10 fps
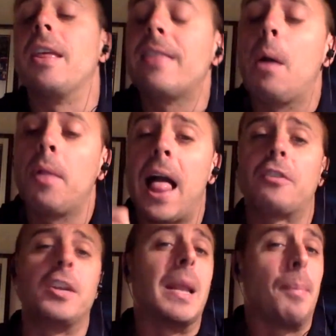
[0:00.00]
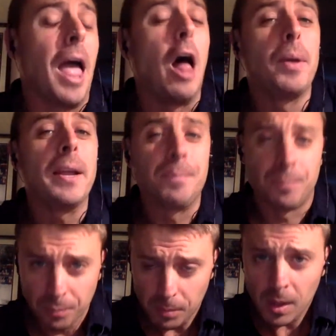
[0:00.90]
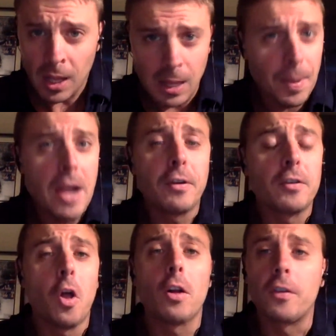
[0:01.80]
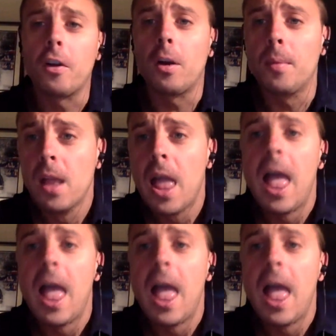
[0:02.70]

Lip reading: I think that will actually end up helping the Patriots long term.